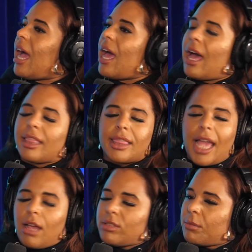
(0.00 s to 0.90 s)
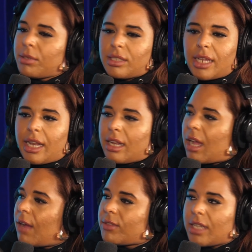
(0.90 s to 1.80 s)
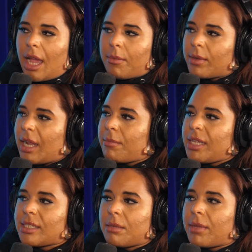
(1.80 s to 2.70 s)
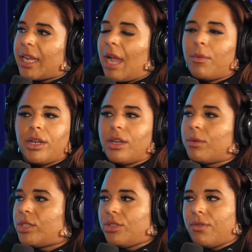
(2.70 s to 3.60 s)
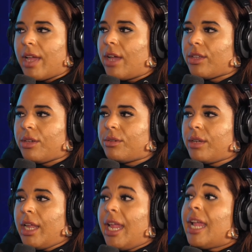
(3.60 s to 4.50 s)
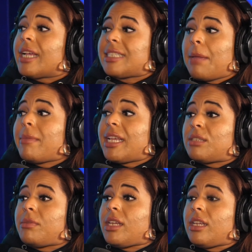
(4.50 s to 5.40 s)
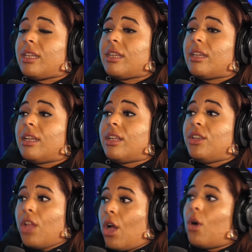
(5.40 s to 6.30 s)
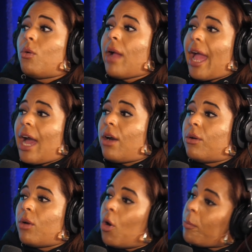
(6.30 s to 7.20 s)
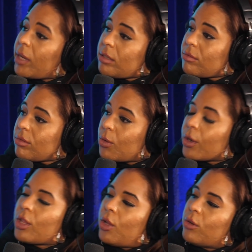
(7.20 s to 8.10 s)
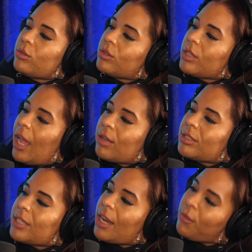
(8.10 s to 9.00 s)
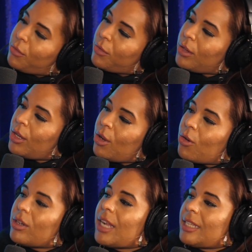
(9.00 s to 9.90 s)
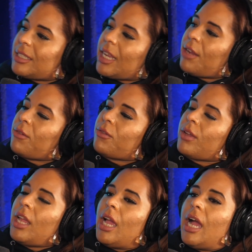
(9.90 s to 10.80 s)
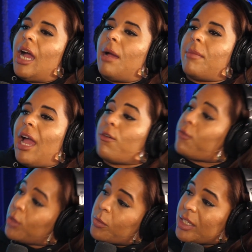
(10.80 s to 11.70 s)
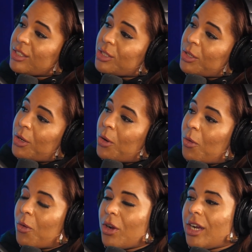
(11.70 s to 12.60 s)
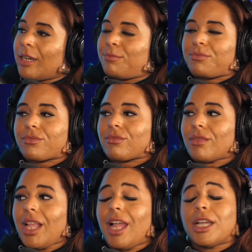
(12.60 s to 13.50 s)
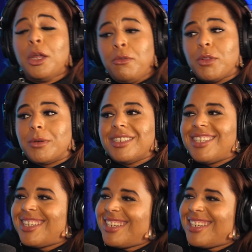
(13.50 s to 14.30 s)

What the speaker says: 1,000% off top, when I meet somebody, I want to know what you value, because that makes me know how open or closed, how safe or not safe, how fluent or confluent